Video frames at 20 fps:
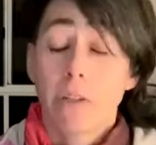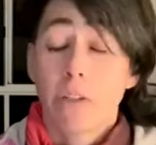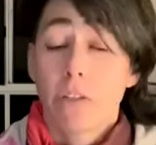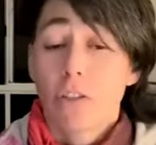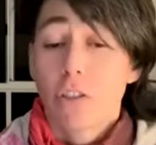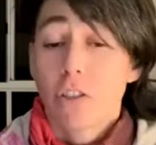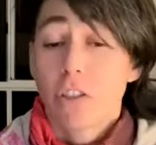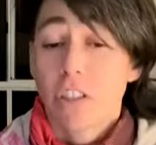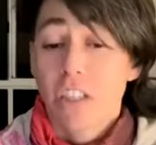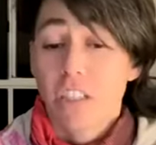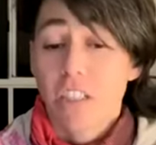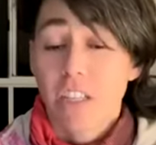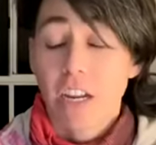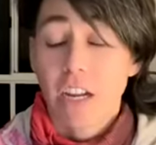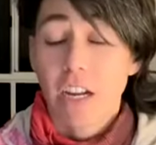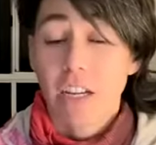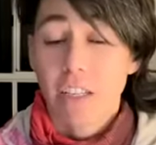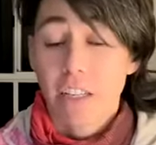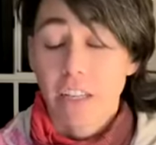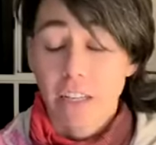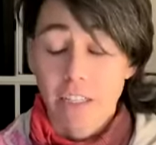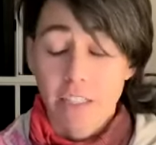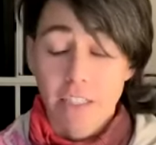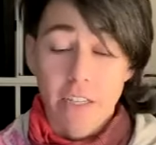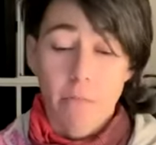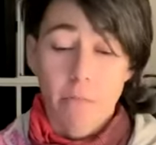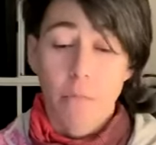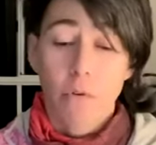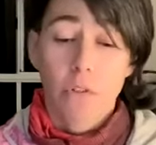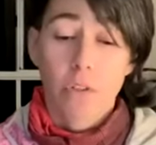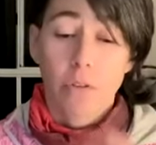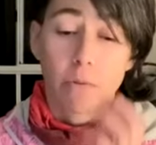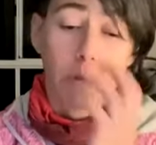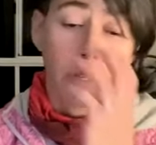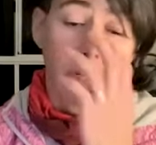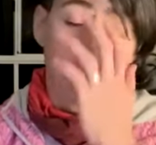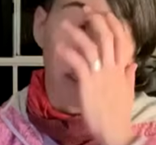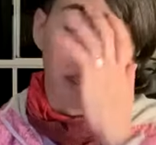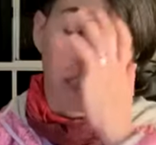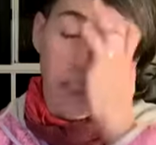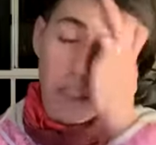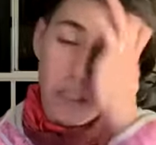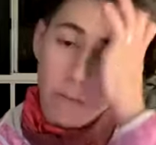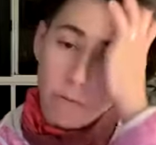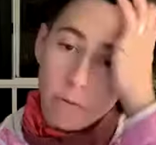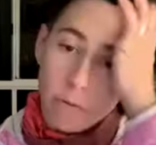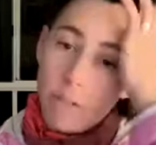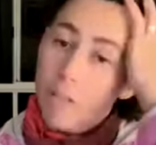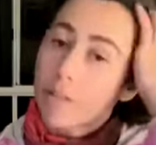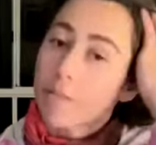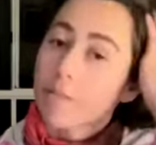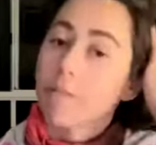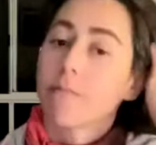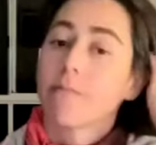be just it's a possibility as well.